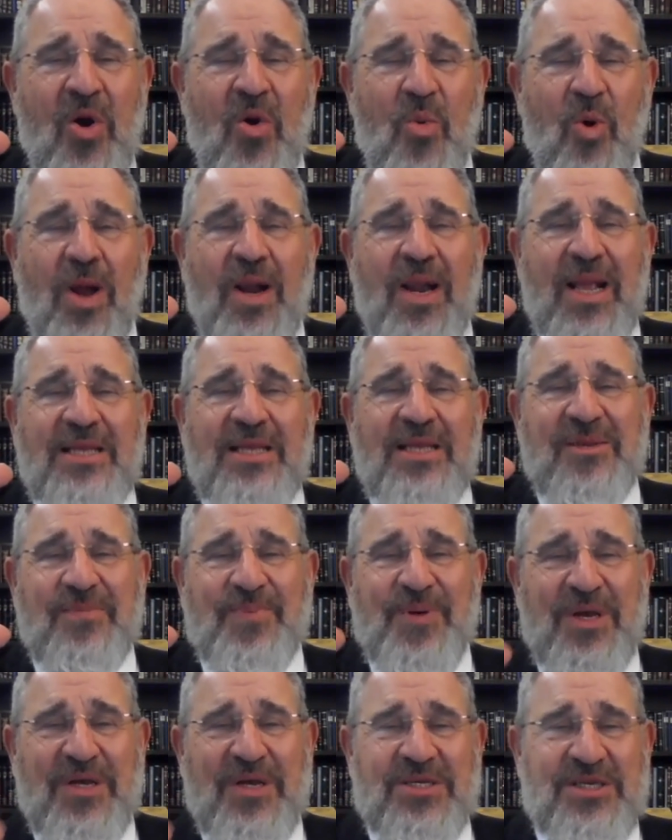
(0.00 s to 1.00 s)
What is a
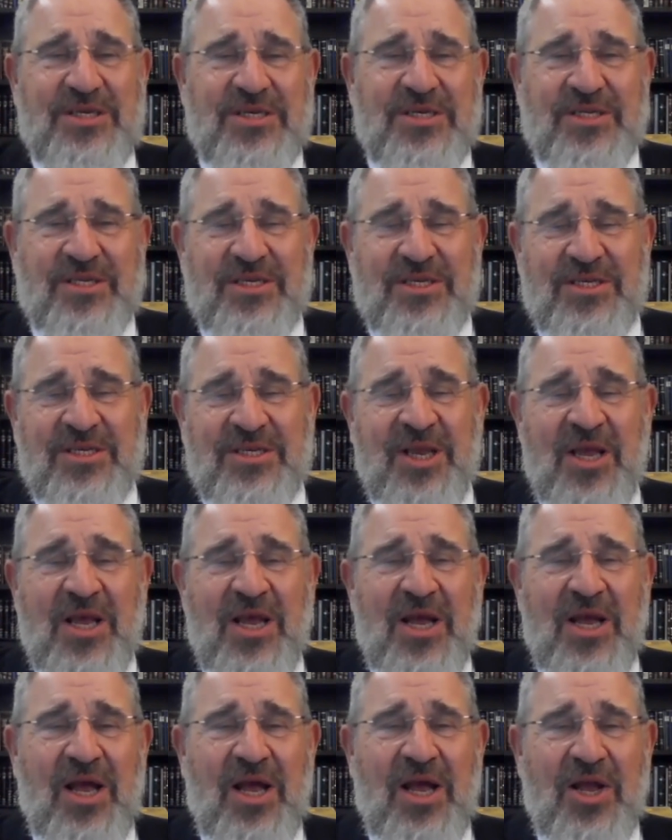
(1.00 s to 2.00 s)
person's
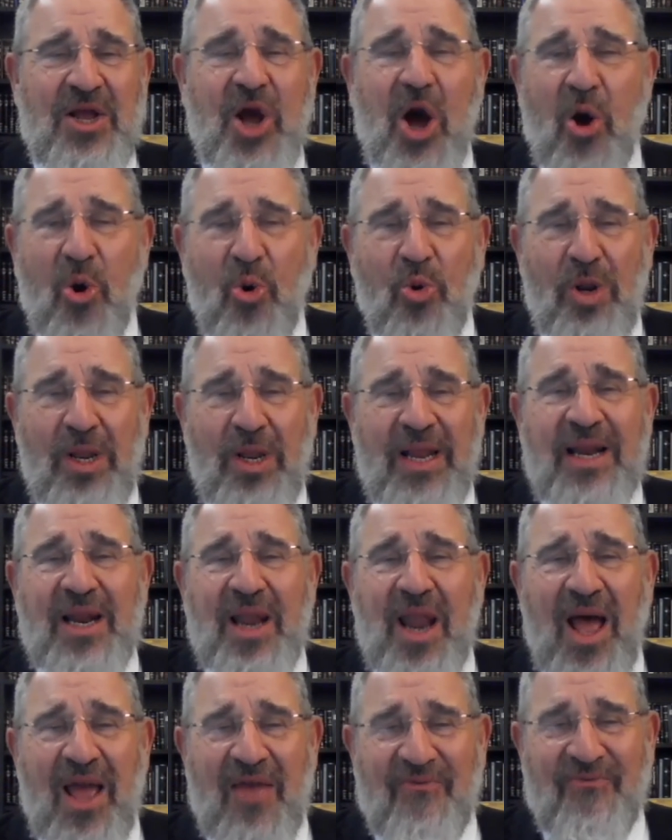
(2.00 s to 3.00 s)
goal in
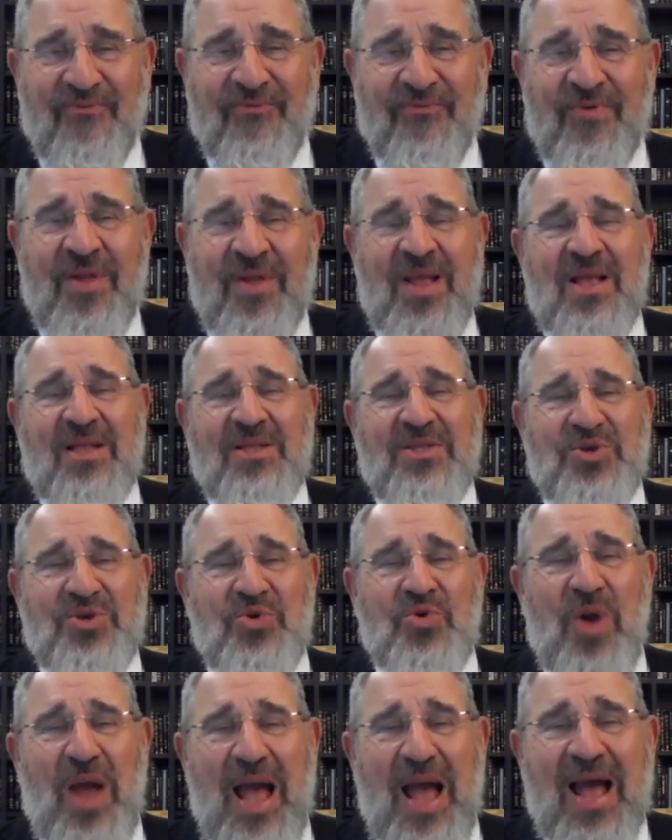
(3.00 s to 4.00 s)
life? Do
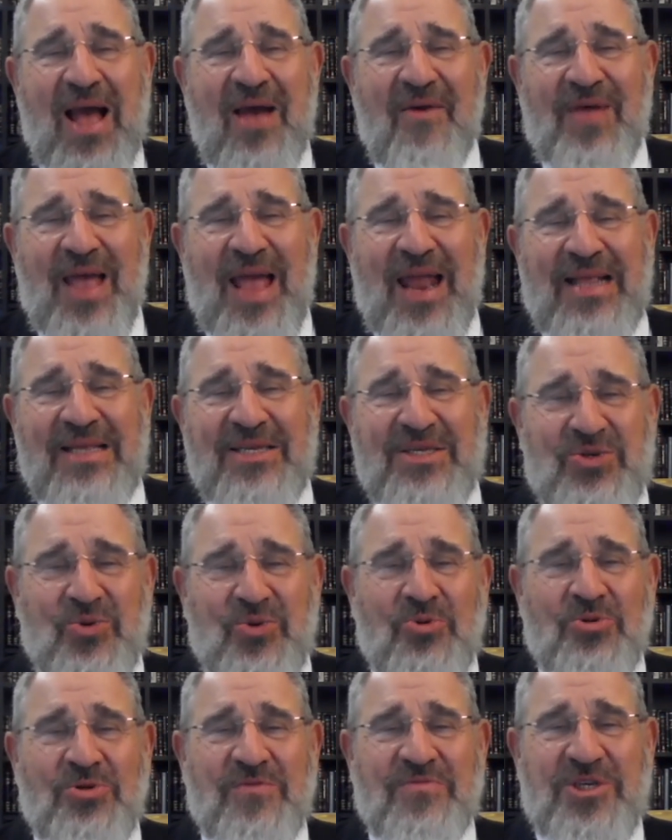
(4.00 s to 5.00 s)
you have any
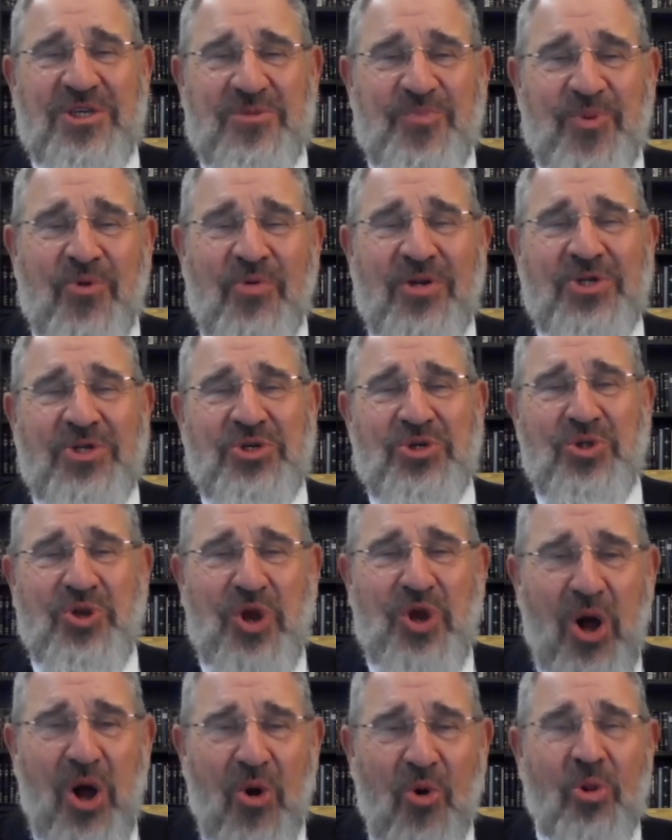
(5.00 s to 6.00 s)
sort of spiritual
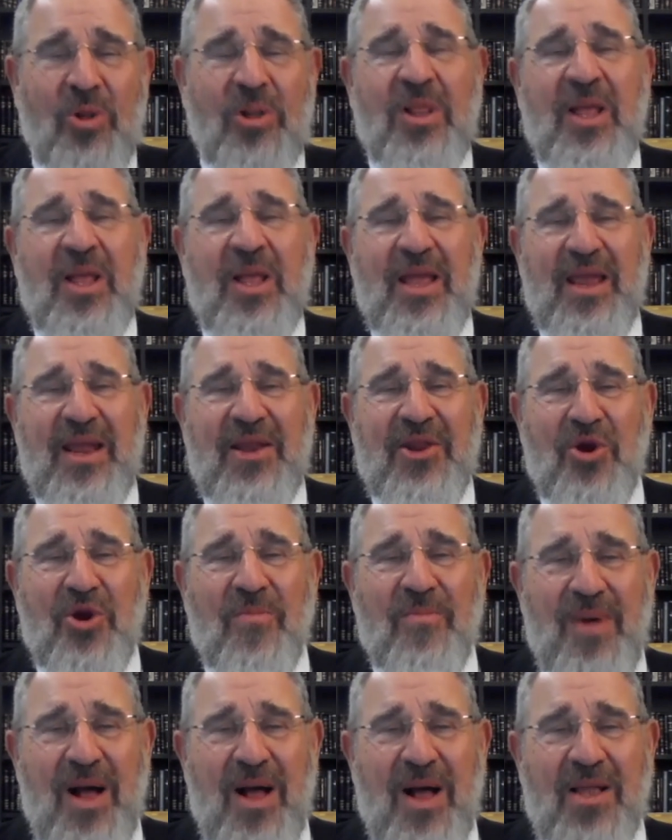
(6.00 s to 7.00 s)
goal in your
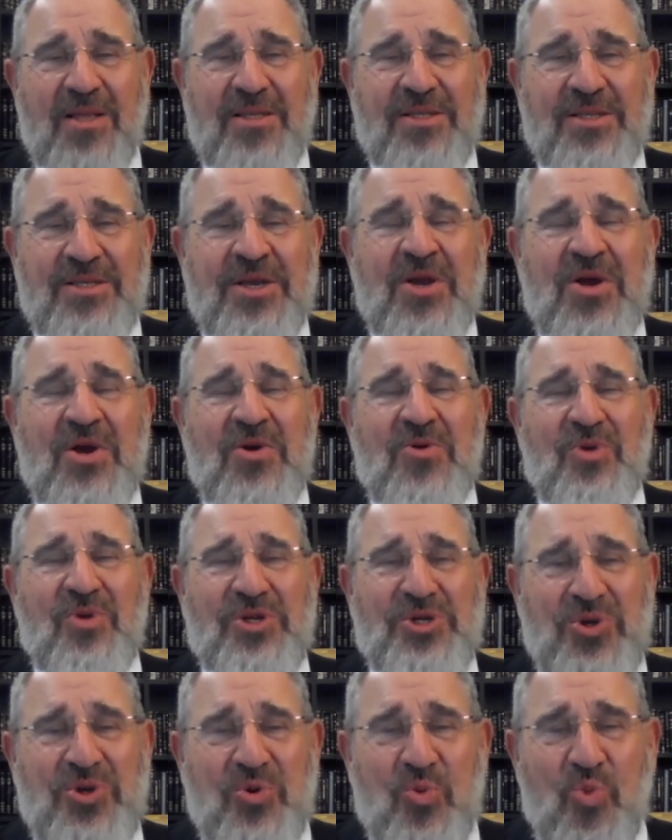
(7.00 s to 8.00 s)
mind
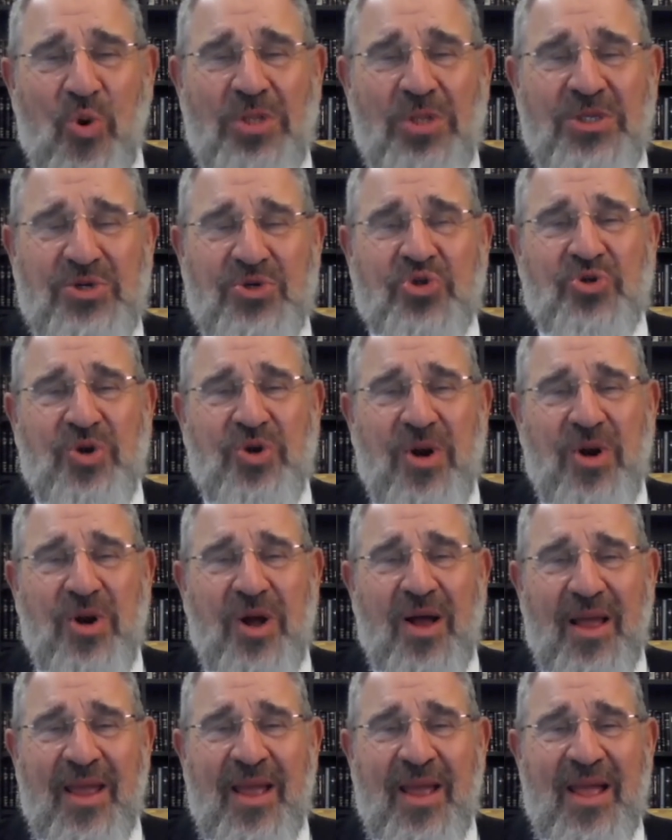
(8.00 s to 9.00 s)
which you want to
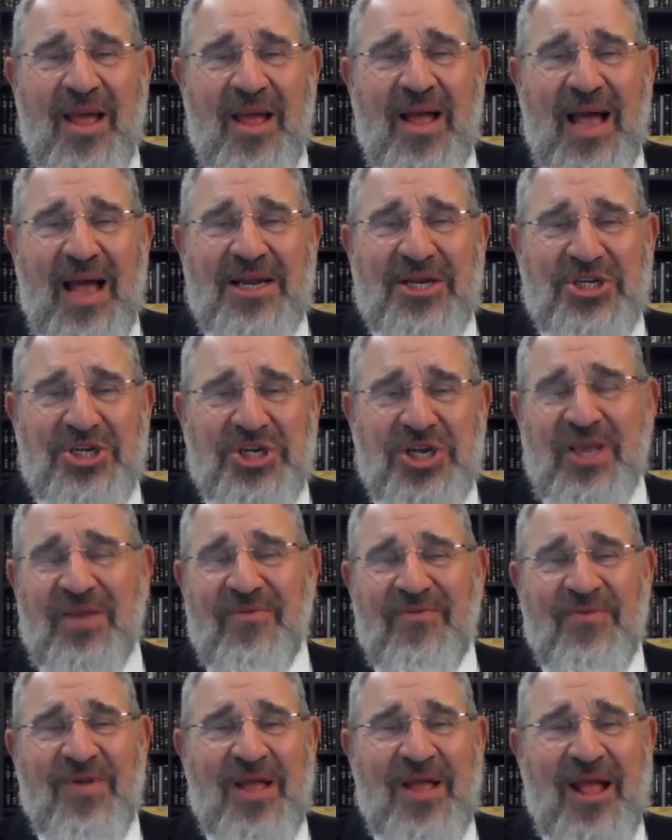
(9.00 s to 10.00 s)
try and
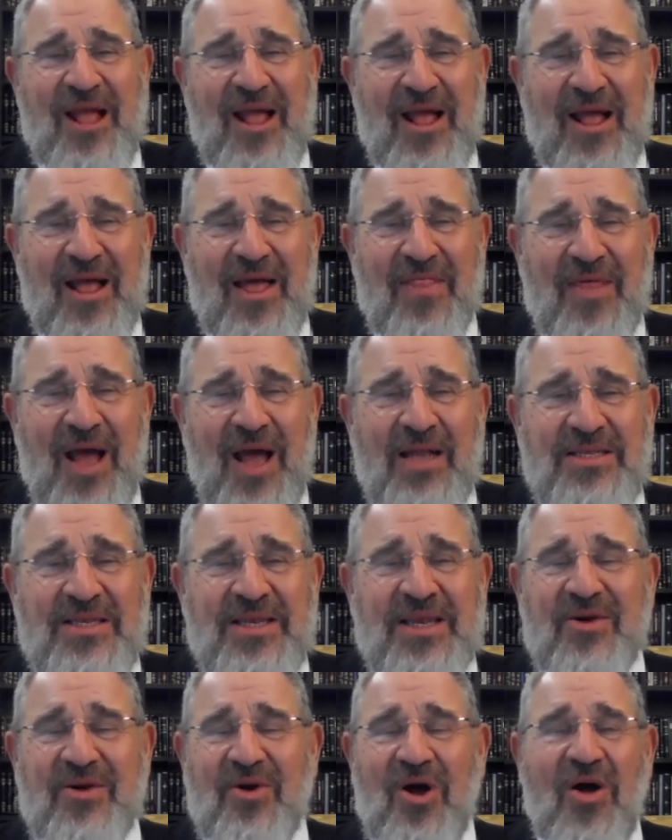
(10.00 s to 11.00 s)
achieve? The
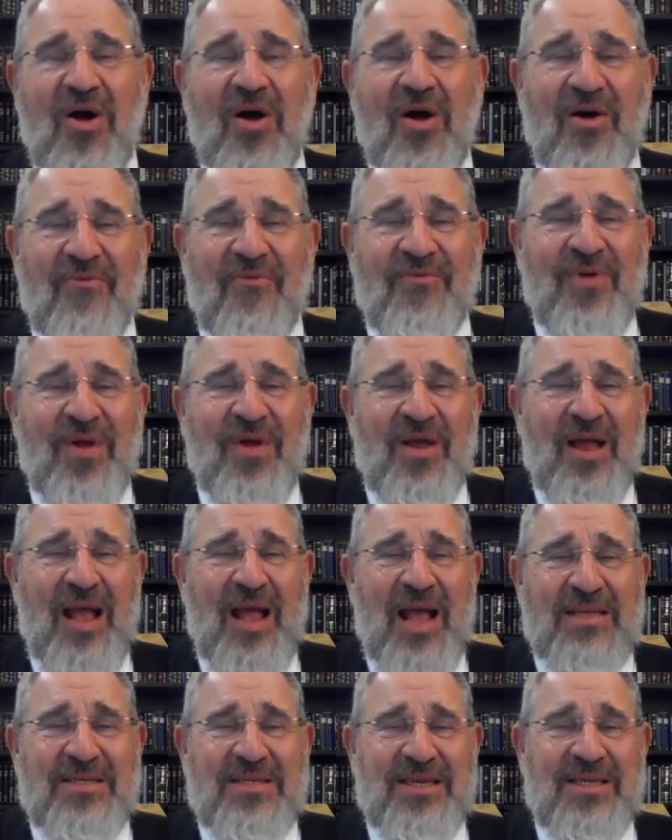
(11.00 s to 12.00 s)
idea of,
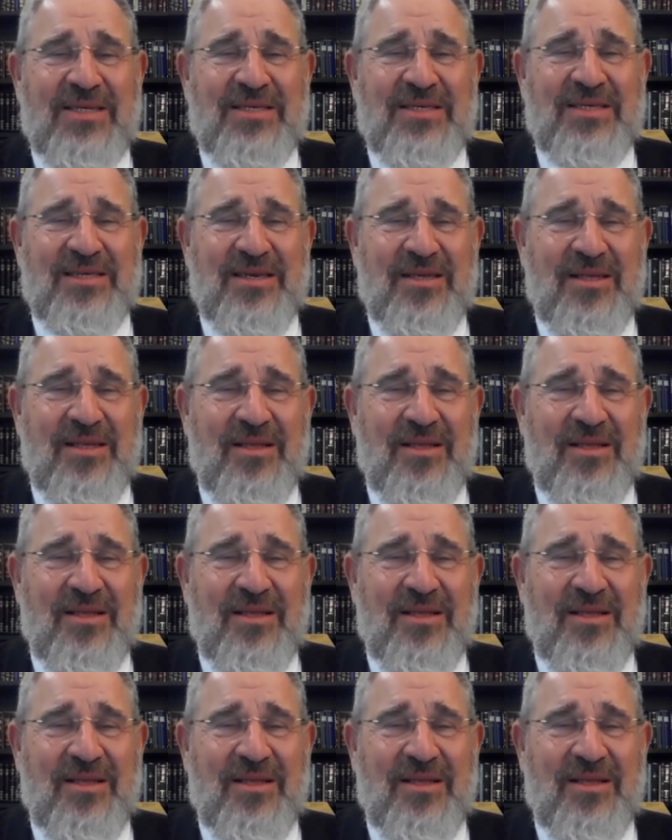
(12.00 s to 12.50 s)
as is